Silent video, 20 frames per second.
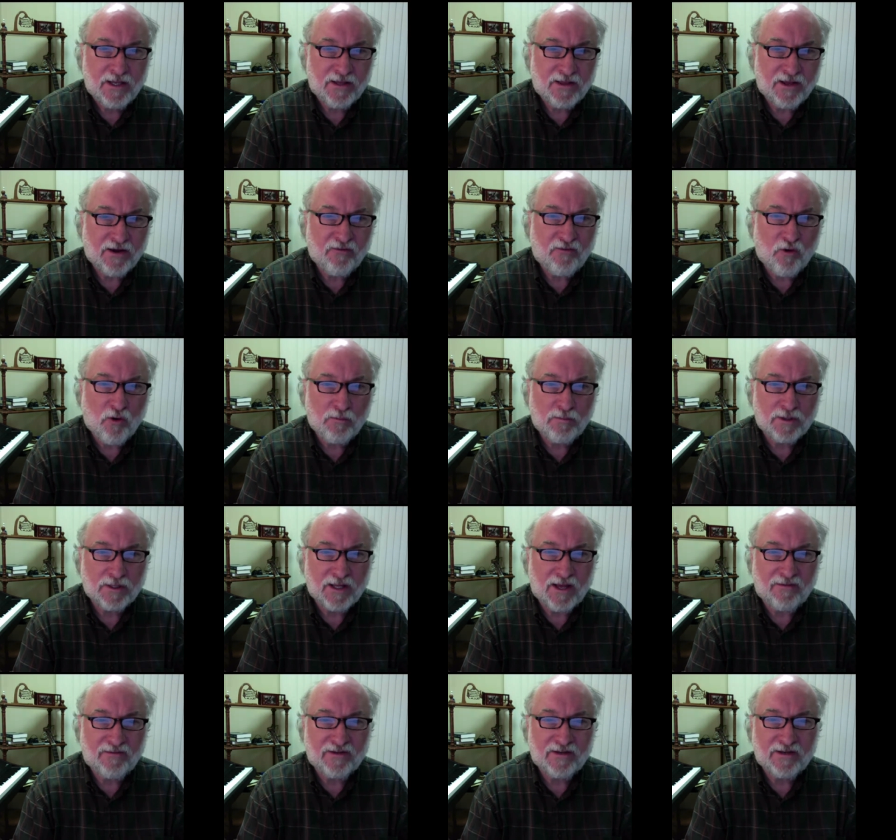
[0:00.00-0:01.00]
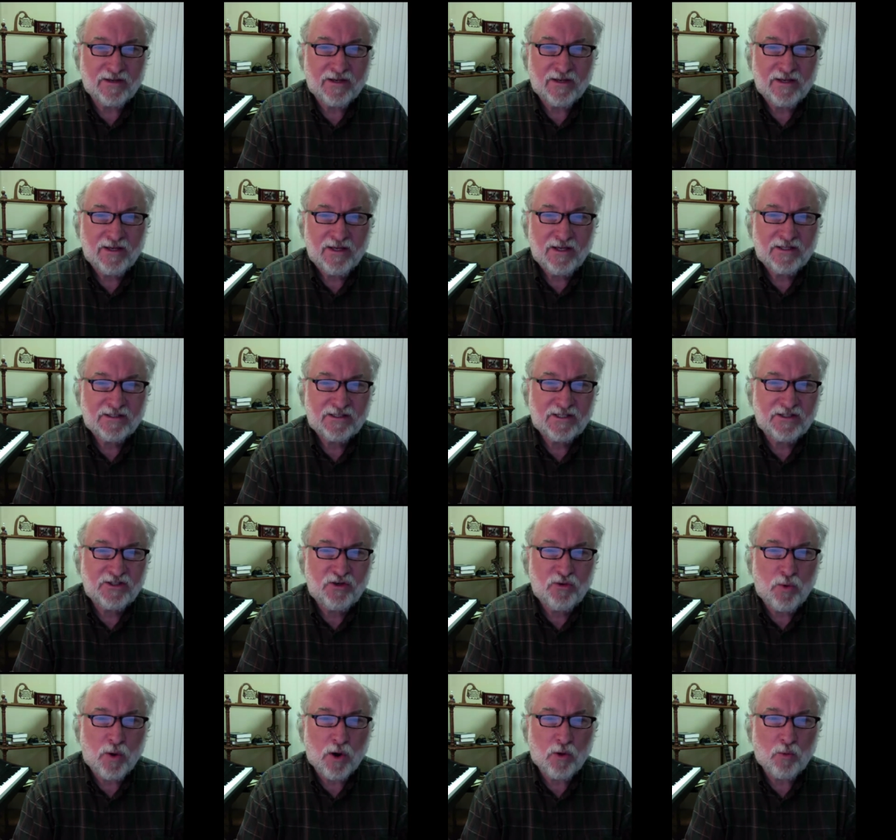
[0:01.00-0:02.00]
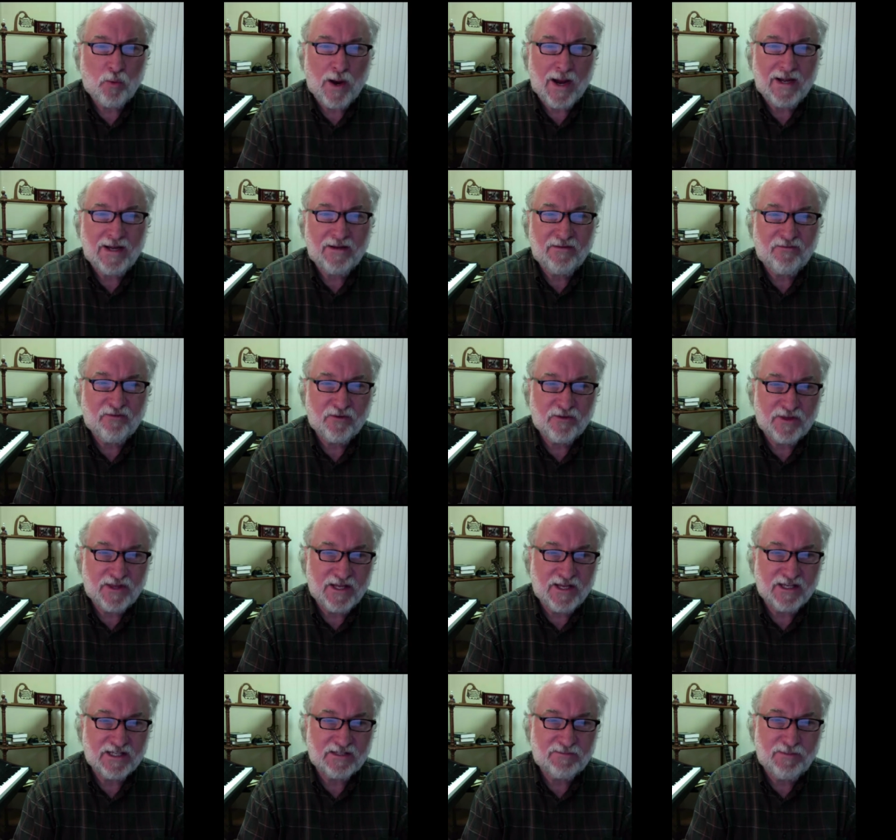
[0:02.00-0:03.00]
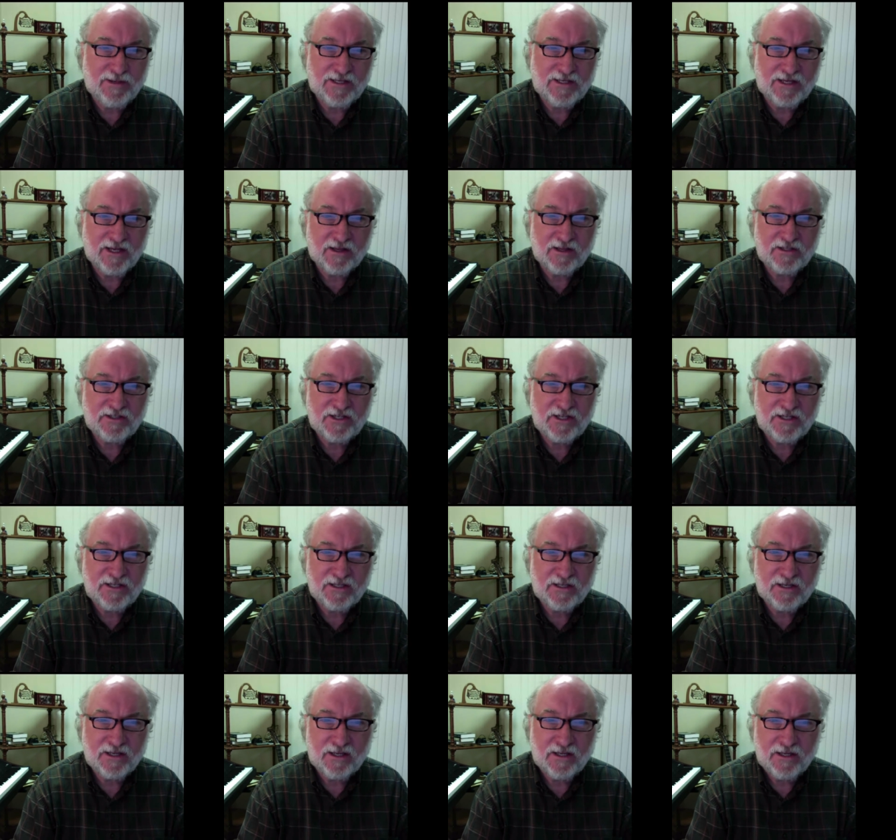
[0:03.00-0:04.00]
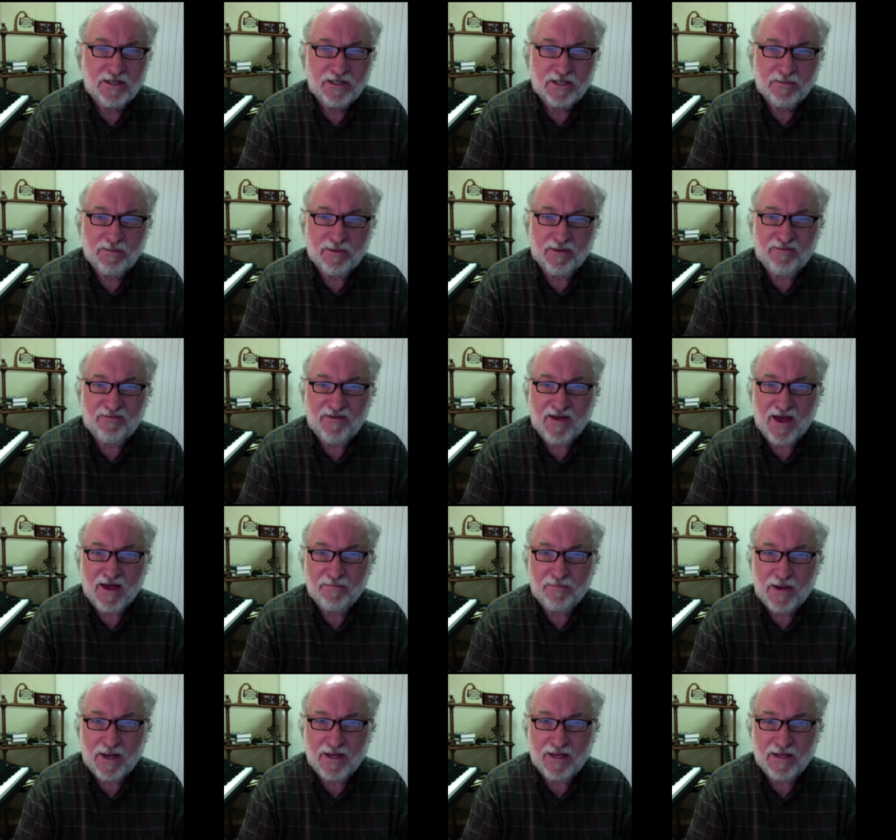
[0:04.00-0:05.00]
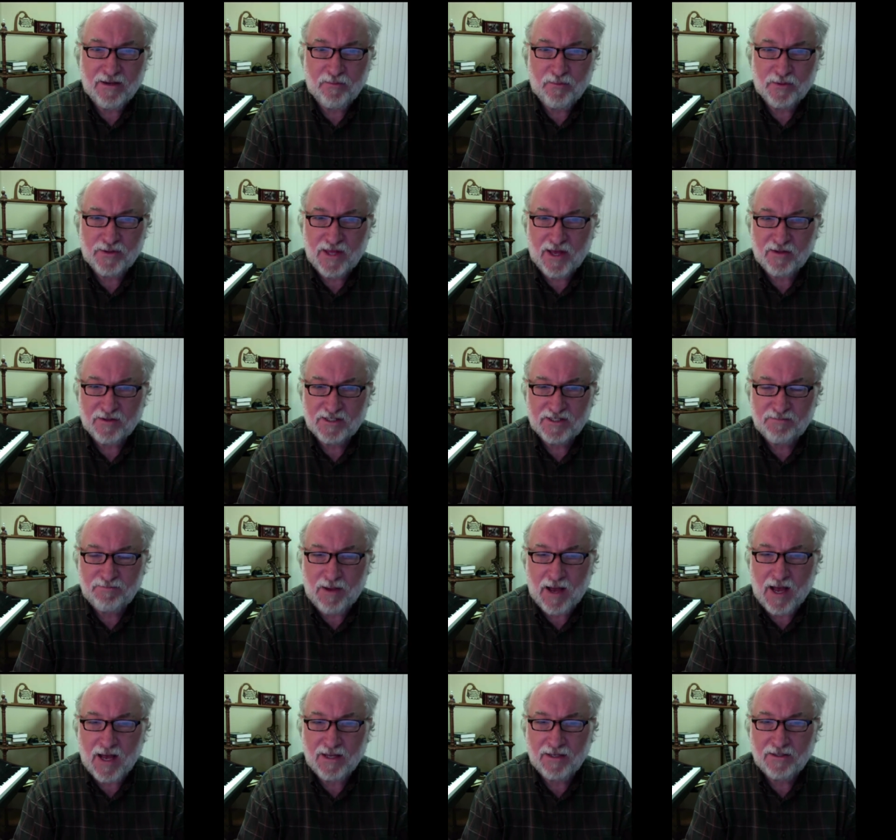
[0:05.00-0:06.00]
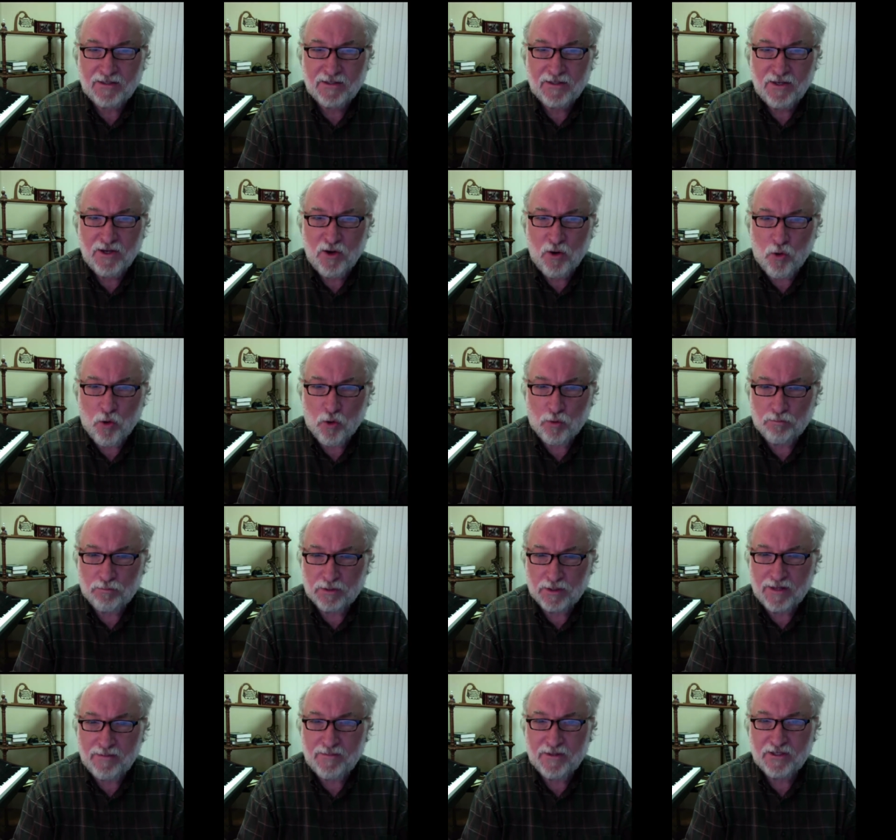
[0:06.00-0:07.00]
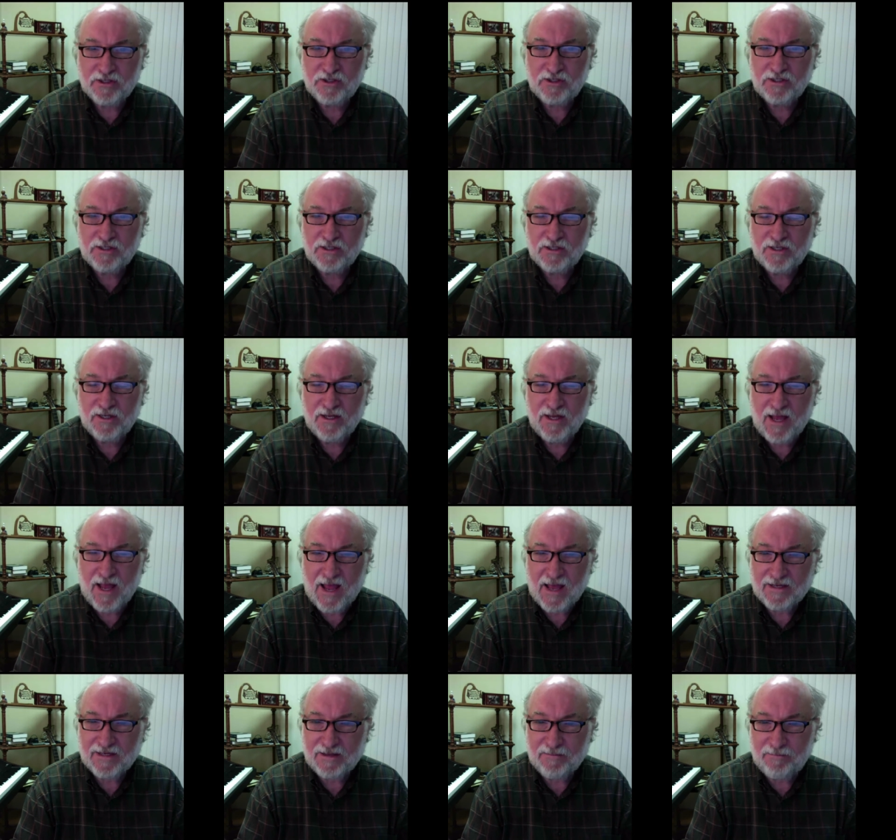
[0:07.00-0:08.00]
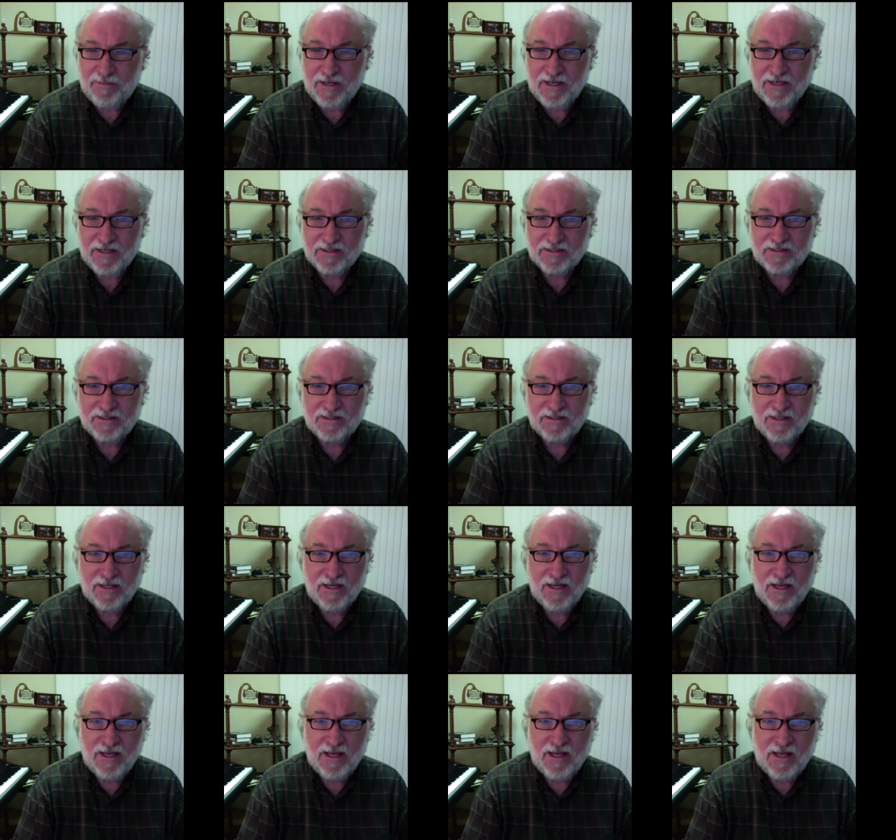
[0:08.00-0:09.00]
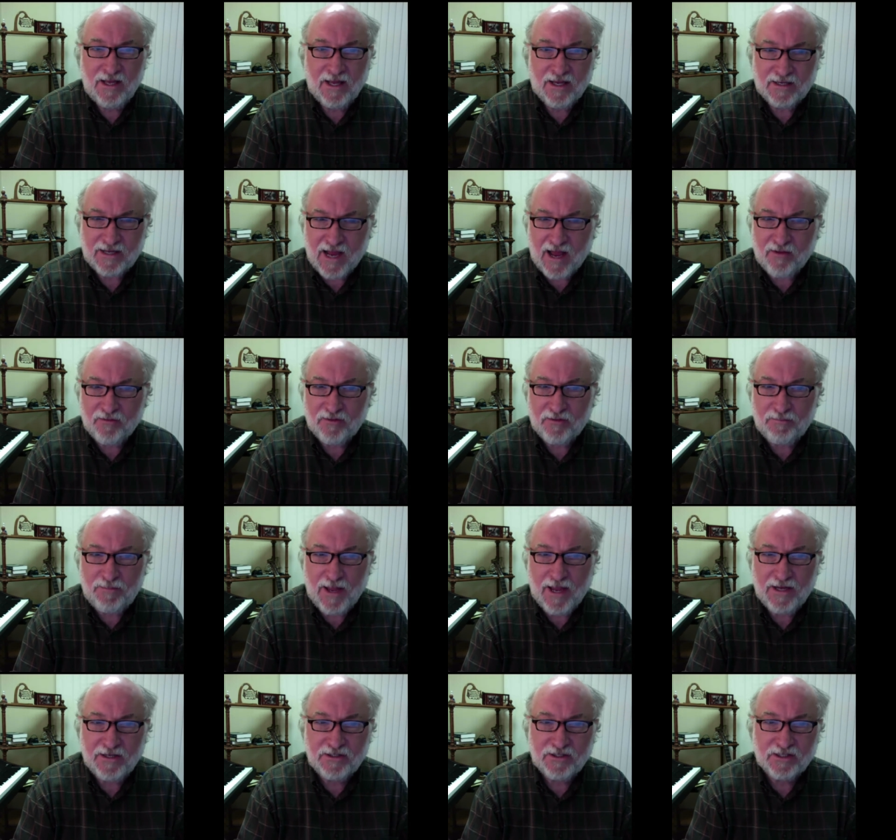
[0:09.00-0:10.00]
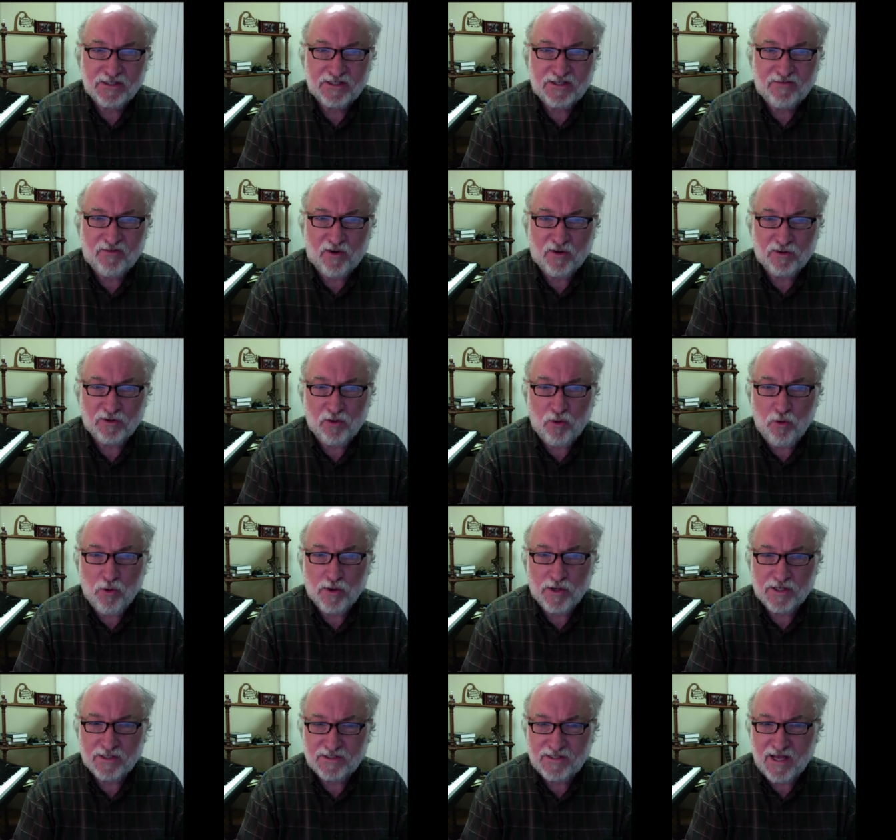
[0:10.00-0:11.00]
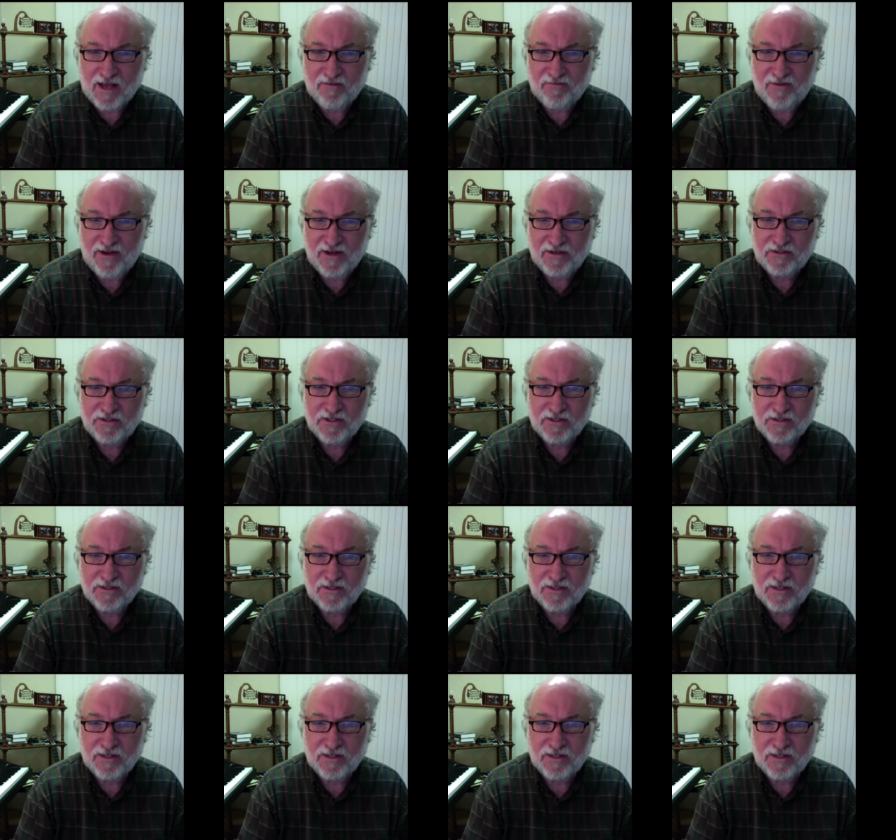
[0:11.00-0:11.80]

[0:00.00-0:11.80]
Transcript: Therefore, beloved, since you are waiting for these, be diligent to be found by him without spot or blemish and at peace, and count the patience of our Lord as salvation